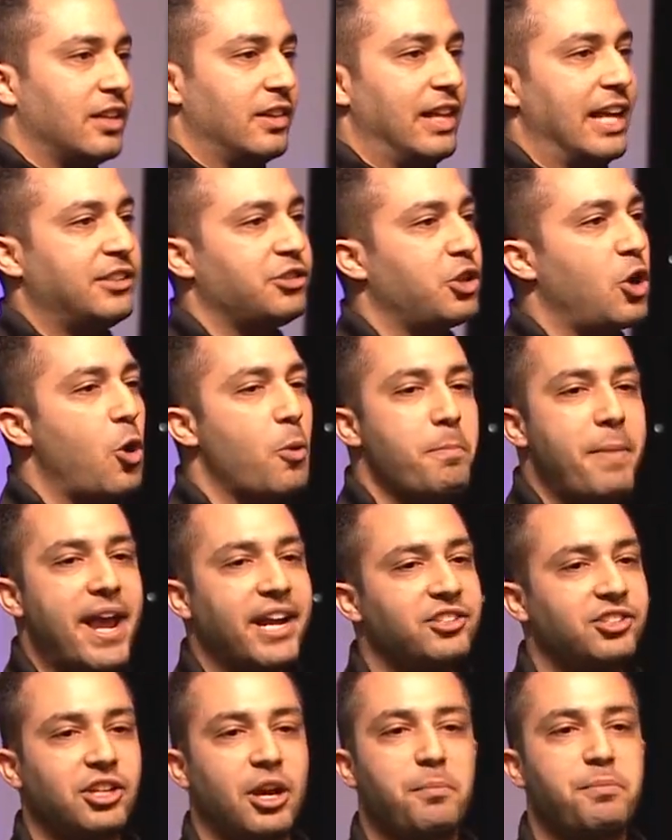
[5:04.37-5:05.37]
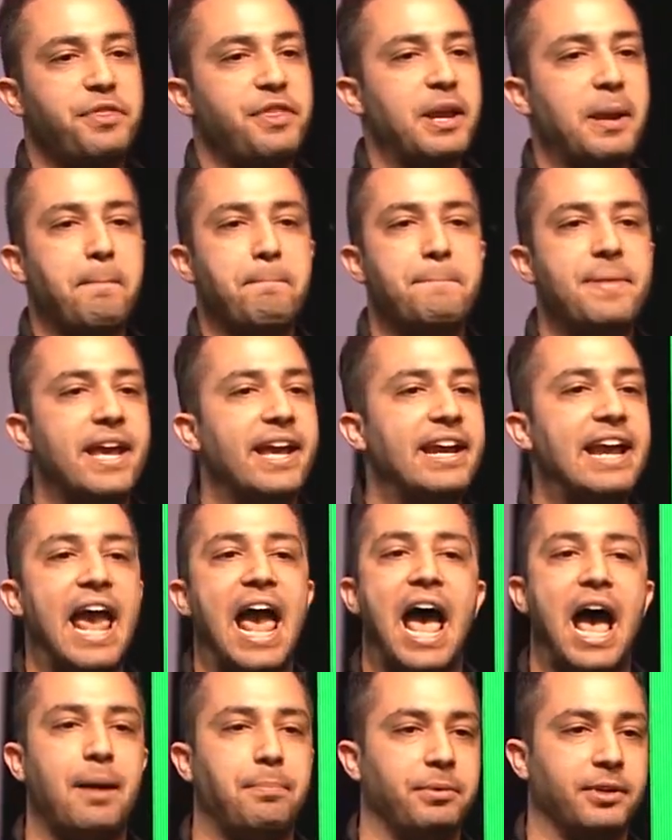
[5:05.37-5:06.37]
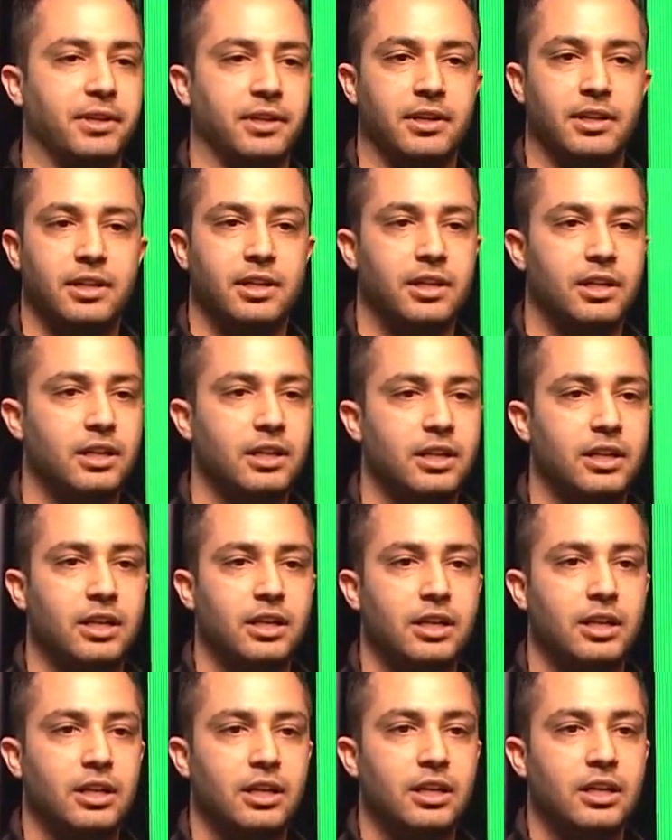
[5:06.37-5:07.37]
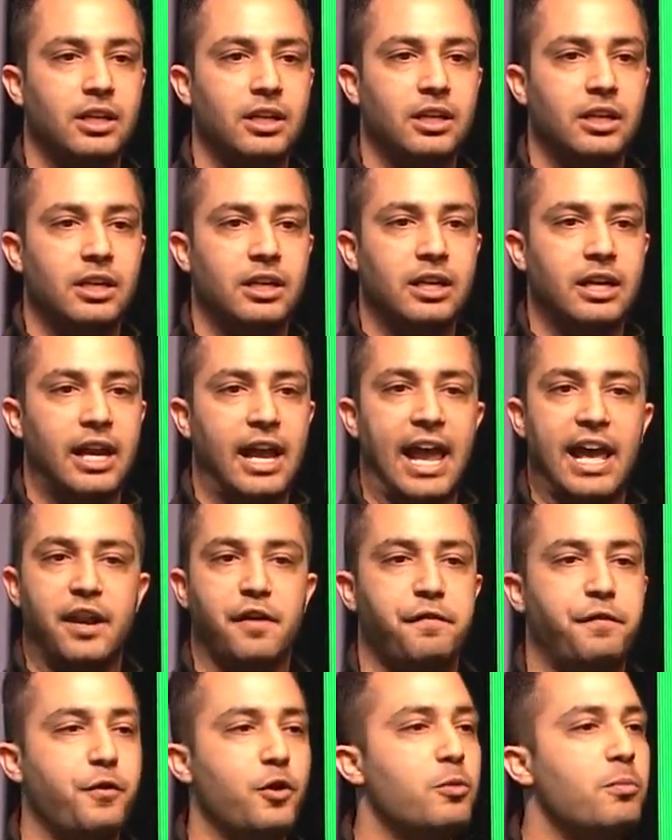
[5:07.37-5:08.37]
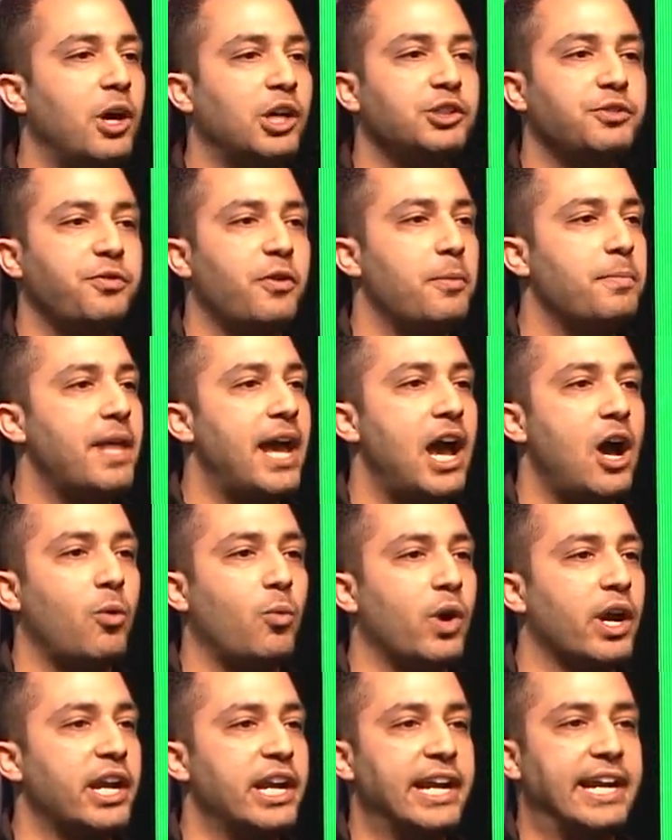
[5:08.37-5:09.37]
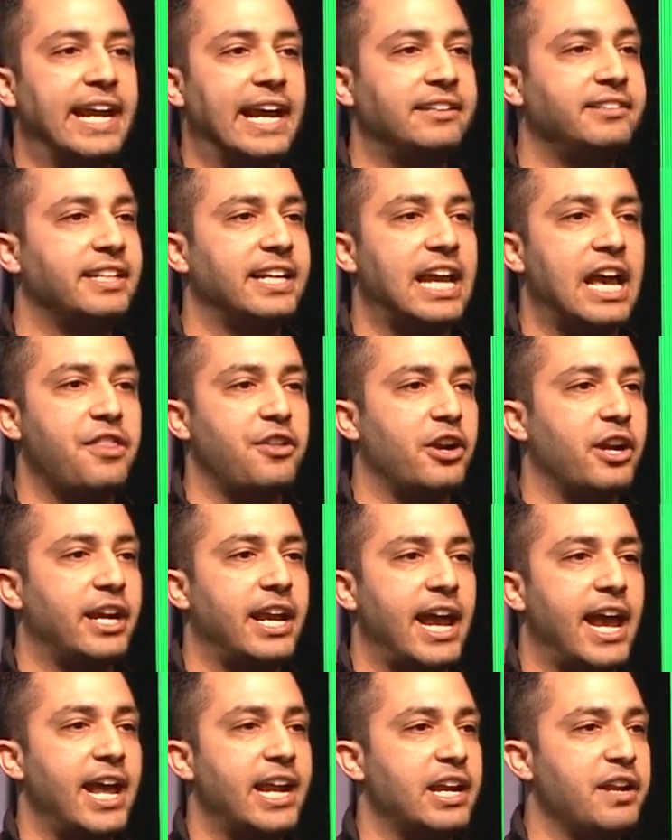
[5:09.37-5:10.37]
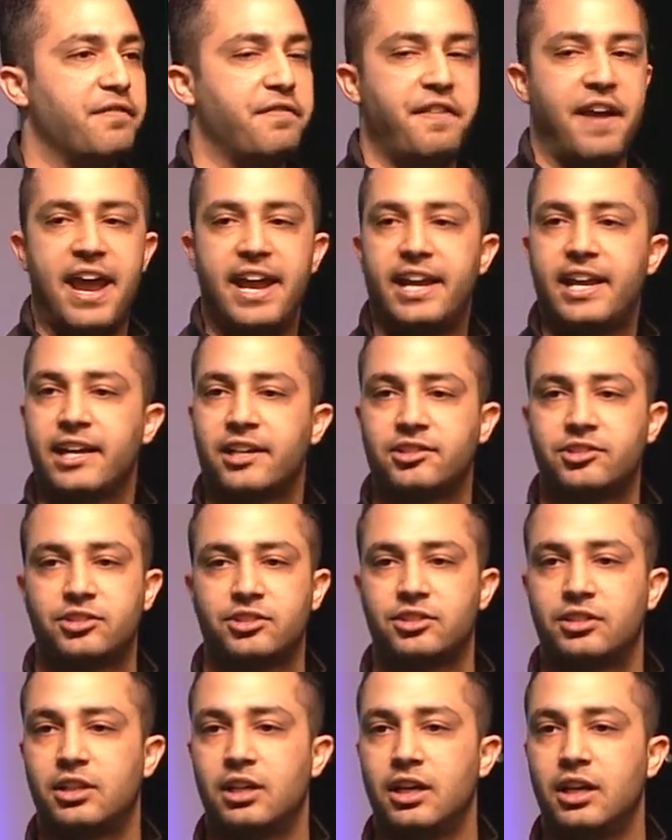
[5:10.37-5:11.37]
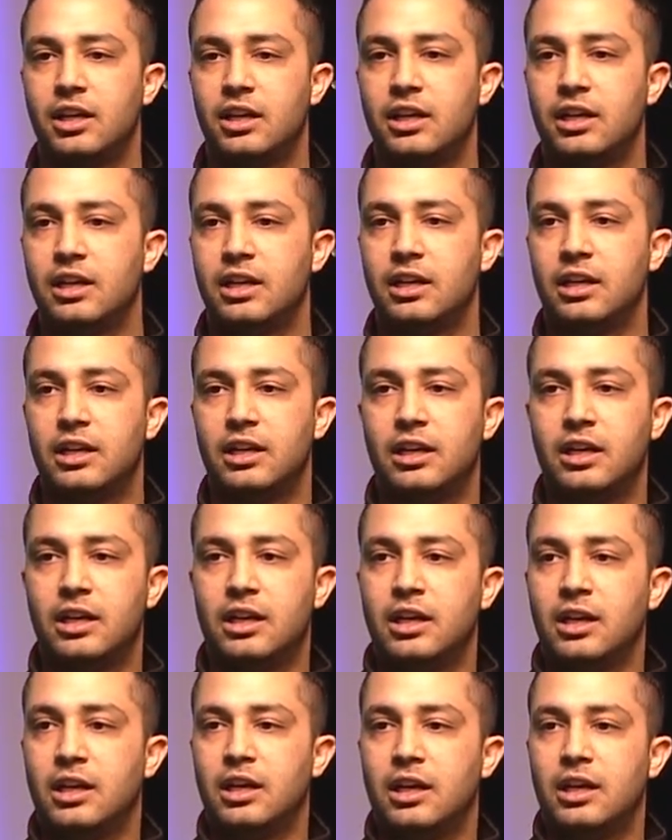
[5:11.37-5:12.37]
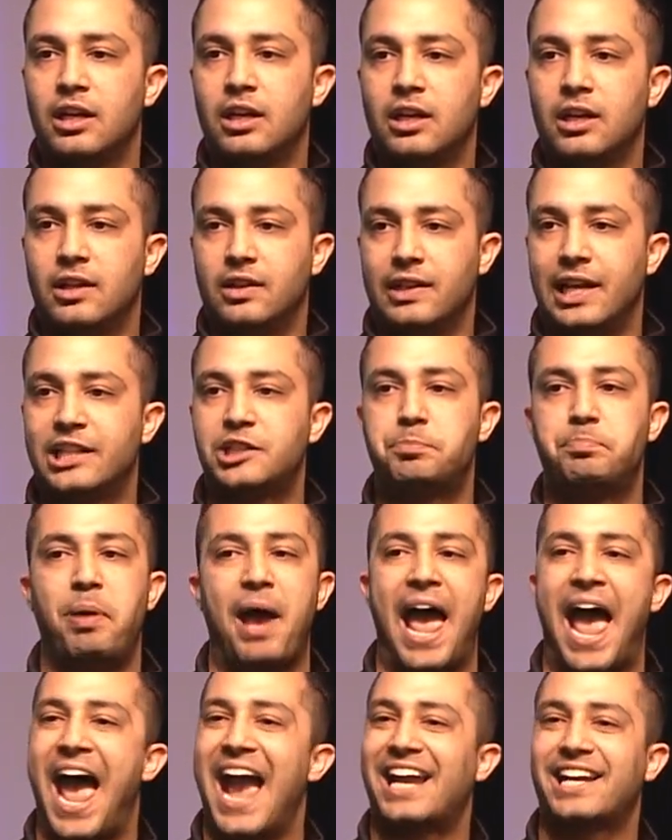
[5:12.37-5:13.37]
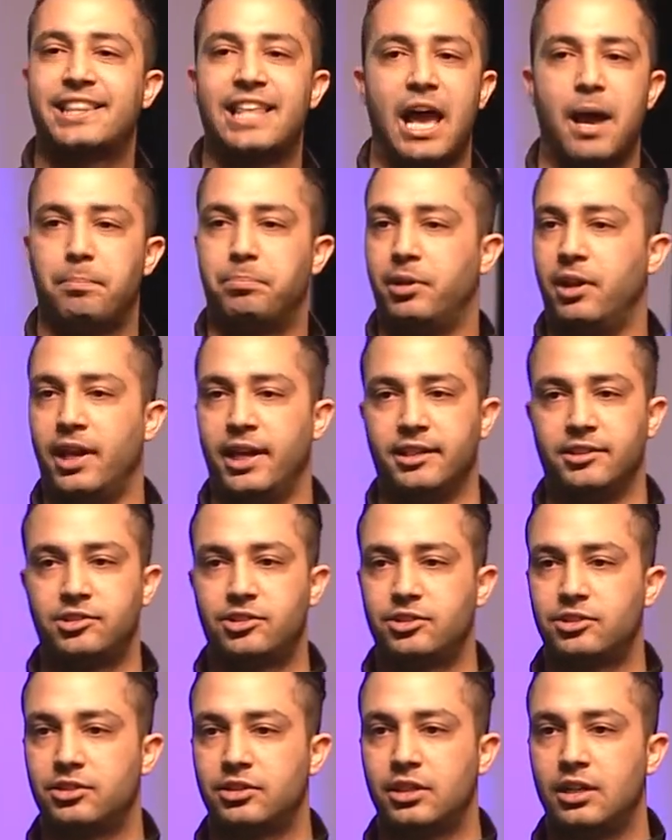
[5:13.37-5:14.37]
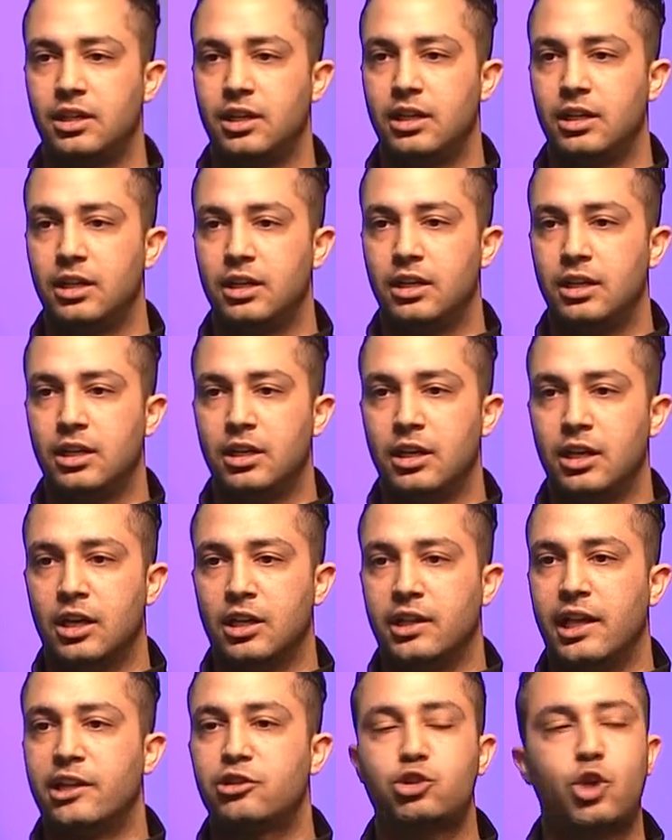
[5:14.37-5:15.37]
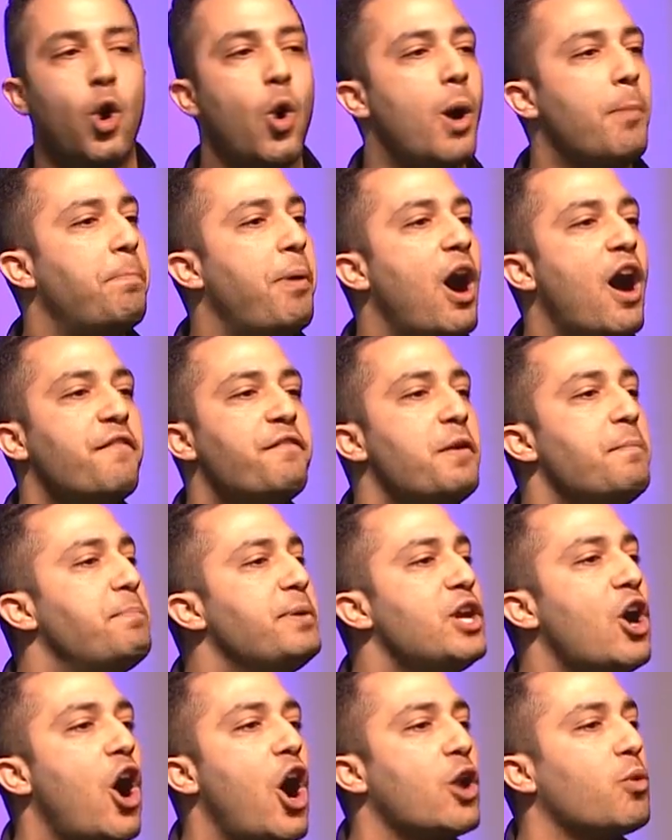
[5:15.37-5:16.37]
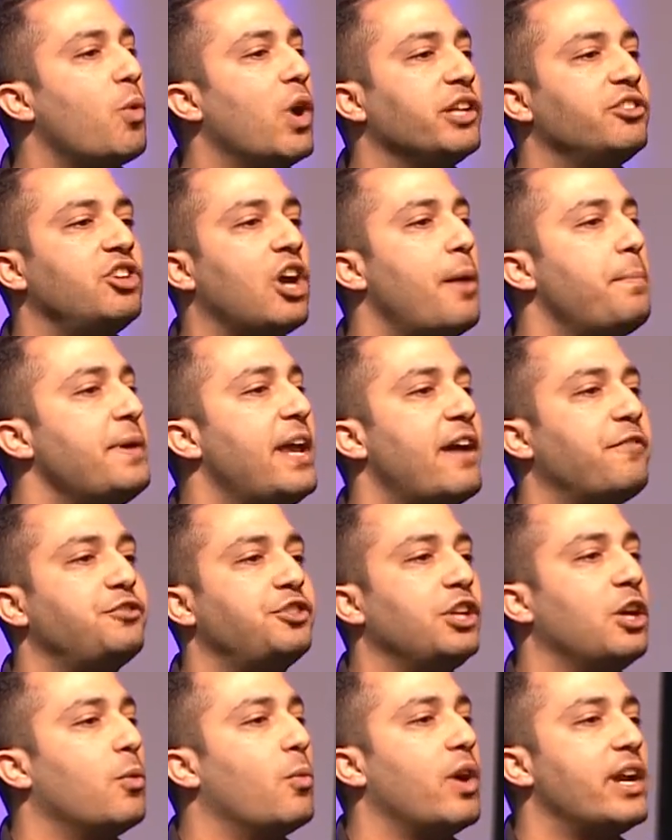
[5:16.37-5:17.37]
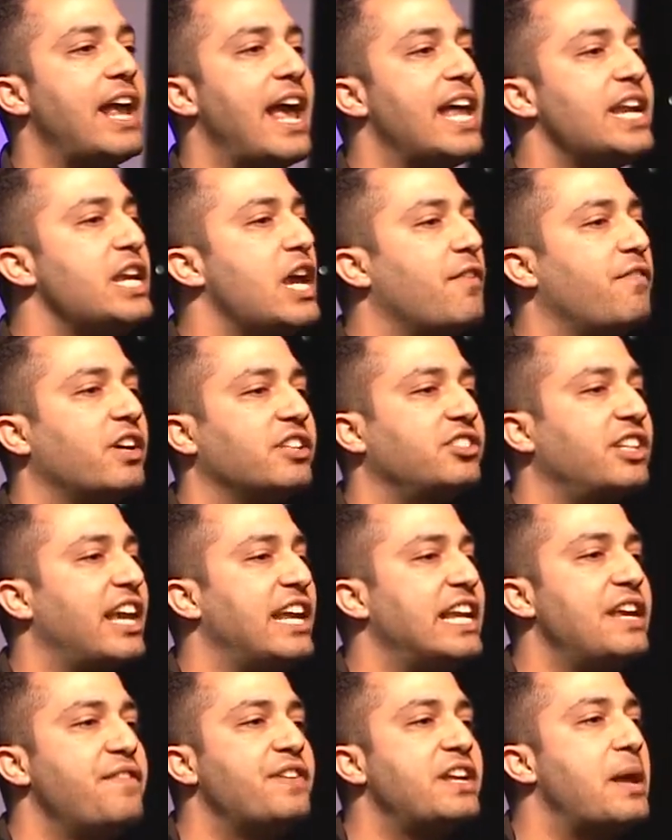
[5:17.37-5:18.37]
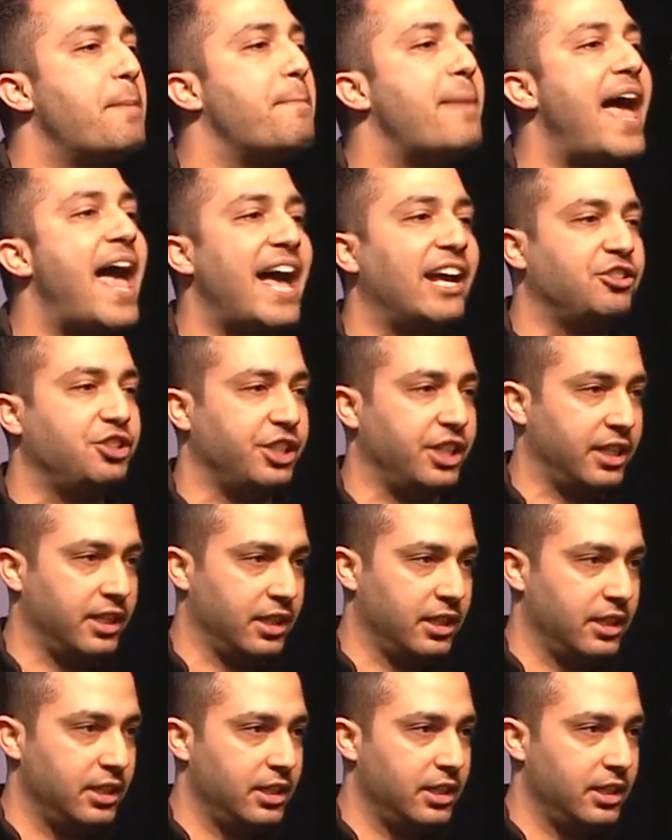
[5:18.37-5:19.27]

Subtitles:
Let's go make something big happen. And a few months from now, we're gonna get together again in Vegas. Let's pack that place. Let's go above and beyond what WFG and what any of us can even imagine.